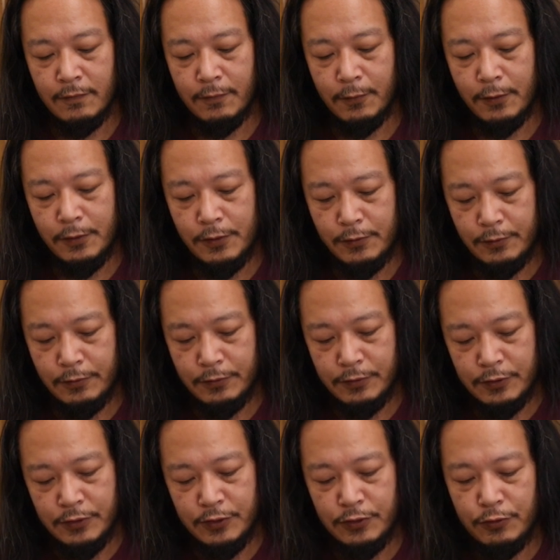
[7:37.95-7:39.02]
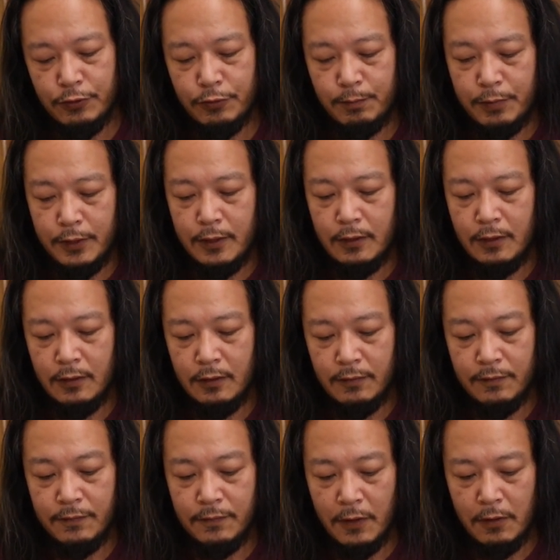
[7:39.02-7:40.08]
for you to scoop it
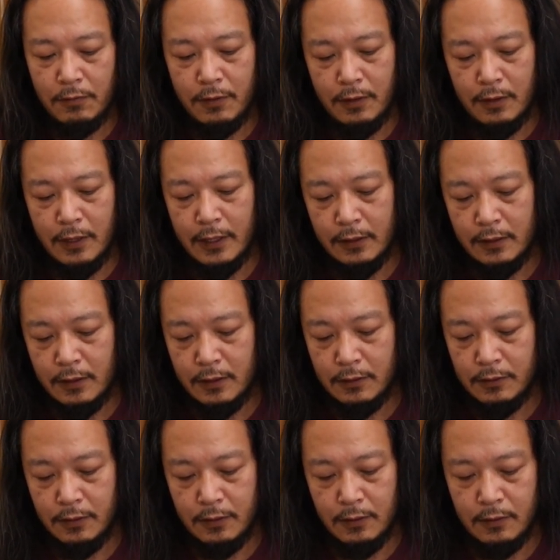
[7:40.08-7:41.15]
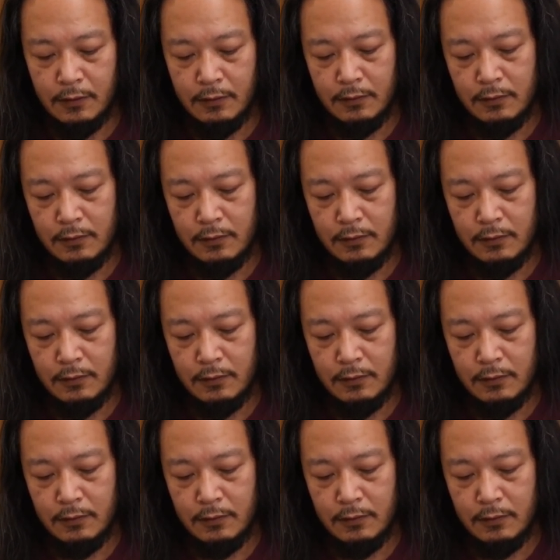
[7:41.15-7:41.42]
forward like this, you know,